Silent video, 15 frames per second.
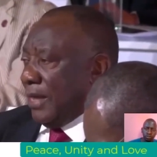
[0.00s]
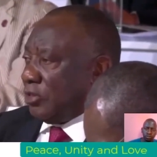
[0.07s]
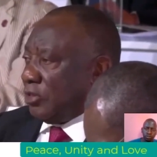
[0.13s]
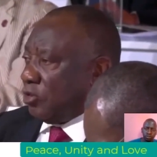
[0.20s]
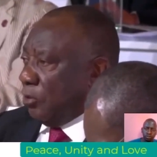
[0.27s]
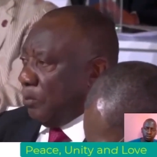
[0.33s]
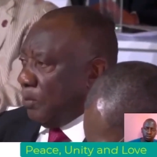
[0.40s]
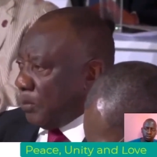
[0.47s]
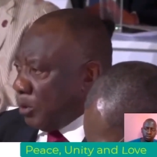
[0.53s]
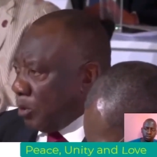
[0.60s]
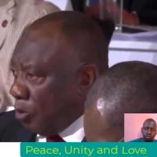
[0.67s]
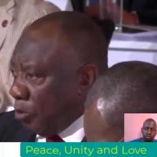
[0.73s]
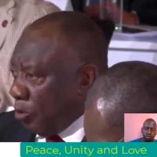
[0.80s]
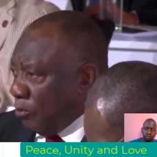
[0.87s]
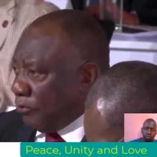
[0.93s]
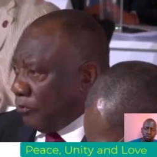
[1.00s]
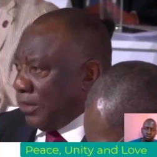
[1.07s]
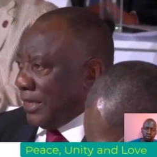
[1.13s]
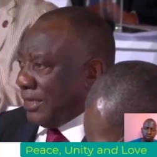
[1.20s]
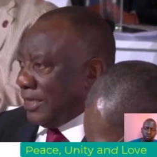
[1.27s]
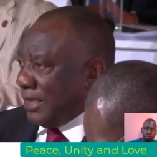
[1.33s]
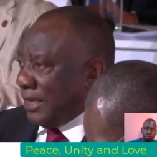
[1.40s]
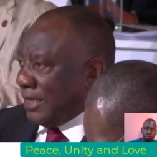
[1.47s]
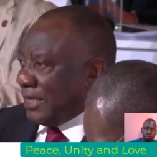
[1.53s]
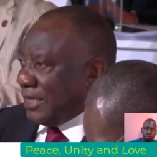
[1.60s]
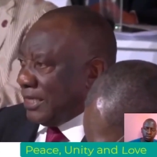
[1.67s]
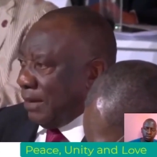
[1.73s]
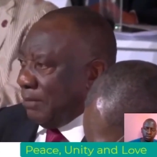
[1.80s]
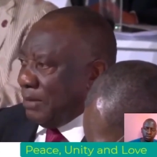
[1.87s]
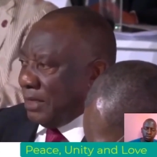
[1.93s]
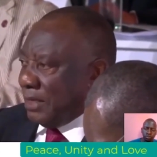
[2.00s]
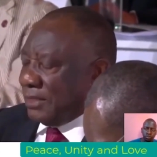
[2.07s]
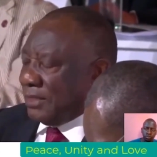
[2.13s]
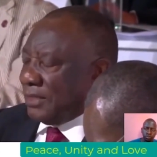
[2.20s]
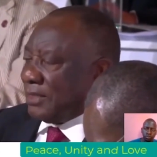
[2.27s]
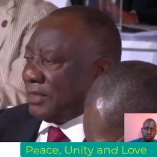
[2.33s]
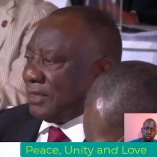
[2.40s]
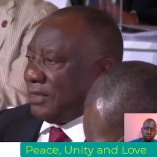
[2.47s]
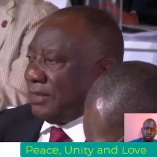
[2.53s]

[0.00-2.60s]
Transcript: to prove that these summits